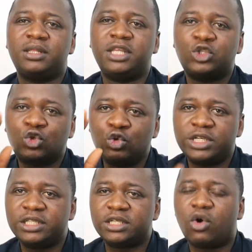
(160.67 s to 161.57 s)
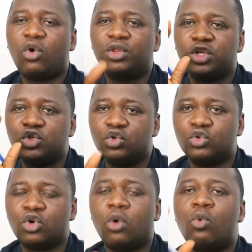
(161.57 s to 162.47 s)
the student or the
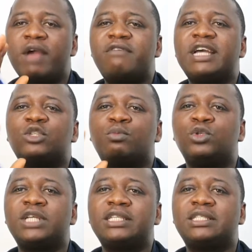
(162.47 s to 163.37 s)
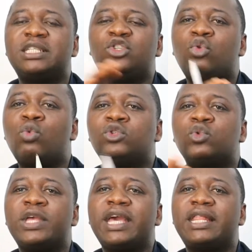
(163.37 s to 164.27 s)
youth or whoever is protesting. They don't want
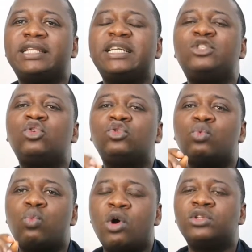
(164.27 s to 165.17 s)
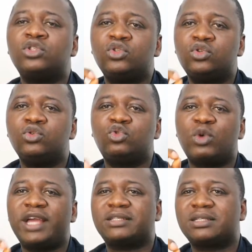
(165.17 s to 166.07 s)
to hear that. They don't want you
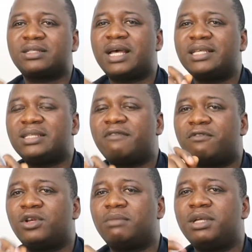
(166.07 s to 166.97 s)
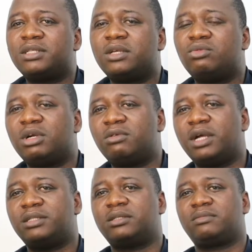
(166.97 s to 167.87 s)
to exercise that fundamental human
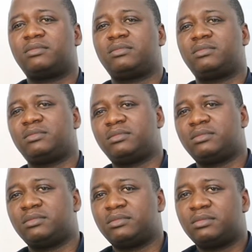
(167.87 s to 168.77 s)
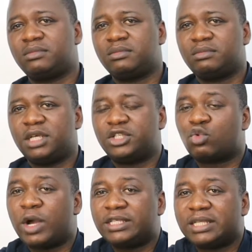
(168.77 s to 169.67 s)
rights. It's
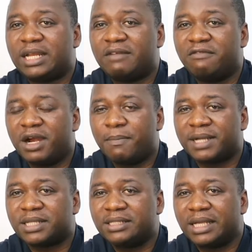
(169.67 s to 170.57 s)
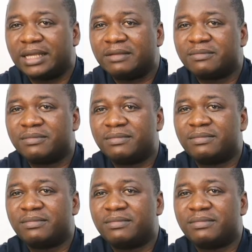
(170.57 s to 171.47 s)
quite sad and very pathetic.
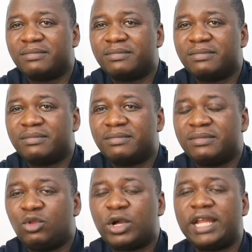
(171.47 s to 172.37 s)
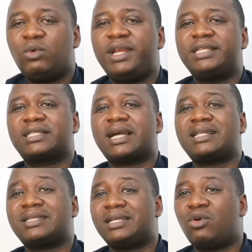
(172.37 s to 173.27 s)
Look at the way they
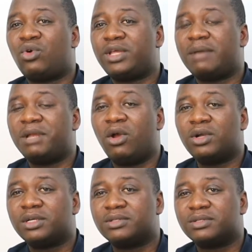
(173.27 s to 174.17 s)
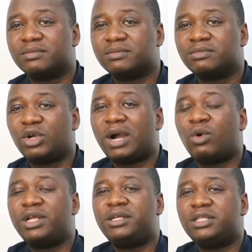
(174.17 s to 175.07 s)
scattered all their belongings. Look at
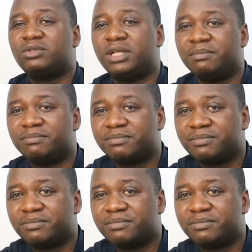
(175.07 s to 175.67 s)
what they did to them.